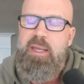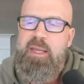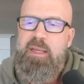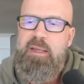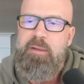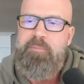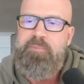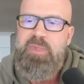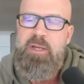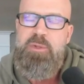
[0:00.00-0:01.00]
And
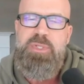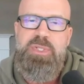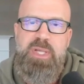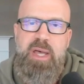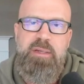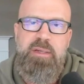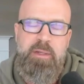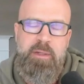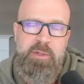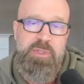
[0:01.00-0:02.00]
here's a sign.
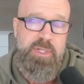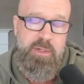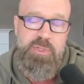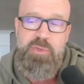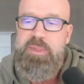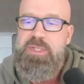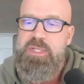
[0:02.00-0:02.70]
Here's three